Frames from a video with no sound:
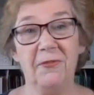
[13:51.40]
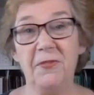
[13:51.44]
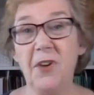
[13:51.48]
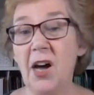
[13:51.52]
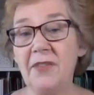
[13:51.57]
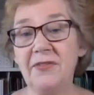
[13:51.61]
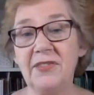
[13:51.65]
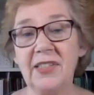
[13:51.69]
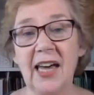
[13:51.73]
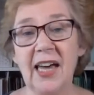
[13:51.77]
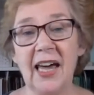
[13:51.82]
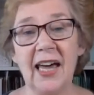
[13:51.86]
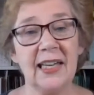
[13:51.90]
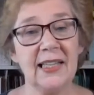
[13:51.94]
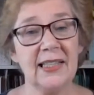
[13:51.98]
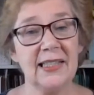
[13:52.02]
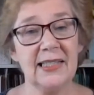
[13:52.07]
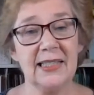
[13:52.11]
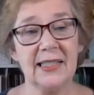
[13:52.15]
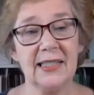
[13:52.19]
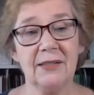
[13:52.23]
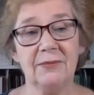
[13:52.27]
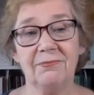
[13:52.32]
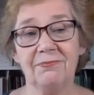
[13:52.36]
five
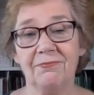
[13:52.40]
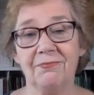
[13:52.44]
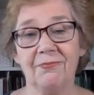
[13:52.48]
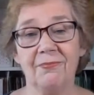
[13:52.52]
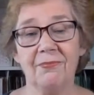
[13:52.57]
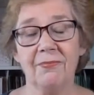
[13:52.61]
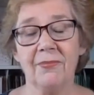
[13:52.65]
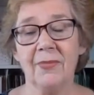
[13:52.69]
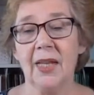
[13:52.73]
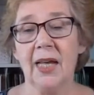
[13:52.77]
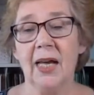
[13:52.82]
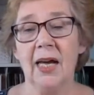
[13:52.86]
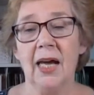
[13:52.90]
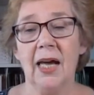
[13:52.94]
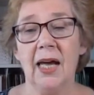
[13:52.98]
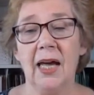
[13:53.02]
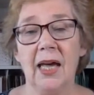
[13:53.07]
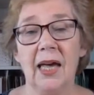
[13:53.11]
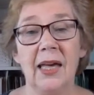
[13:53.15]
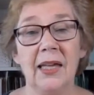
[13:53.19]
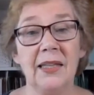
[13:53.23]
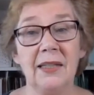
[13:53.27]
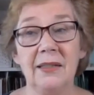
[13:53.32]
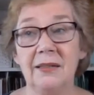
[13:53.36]
days.
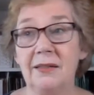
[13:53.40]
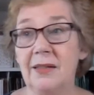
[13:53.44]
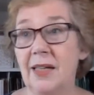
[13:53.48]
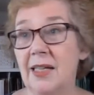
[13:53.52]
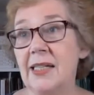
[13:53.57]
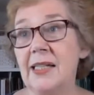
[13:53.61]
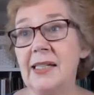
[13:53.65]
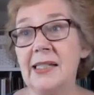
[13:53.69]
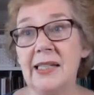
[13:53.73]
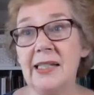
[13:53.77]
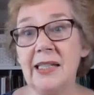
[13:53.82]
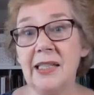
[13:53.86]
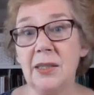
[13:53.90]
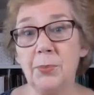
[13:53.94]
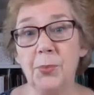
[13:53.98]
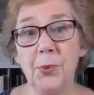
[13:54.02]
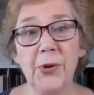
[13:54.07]
And as I said,